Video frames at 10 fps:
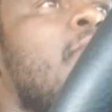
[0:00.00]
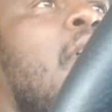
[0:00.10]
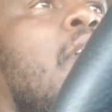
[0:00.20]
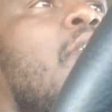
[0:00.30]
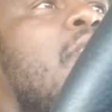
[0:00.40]

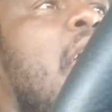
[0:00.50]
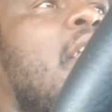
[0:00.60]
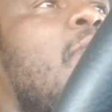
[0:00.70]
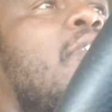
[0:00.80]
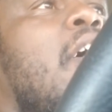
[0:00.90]
I know
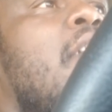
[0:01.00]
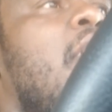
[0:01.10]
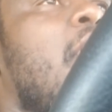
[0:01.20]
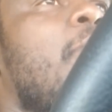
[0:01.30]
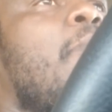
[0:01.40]
exactly what y'all
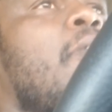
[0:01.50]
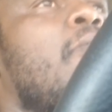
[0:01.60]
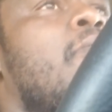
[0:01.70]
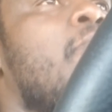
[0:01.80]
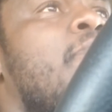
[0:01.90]
did, but
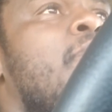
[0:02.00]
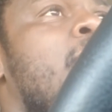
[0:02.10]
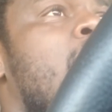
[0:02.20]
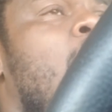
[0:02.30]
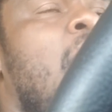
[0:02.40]

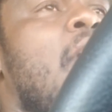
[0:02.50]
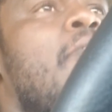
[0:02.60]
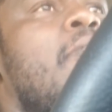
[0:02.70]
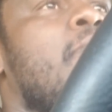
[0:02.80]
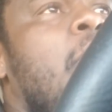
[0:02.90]
whatever.
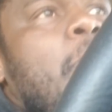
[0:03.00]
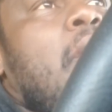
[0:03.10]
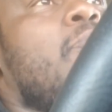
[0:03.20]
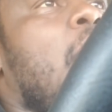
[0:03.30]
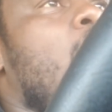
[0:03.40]
I mean, that's why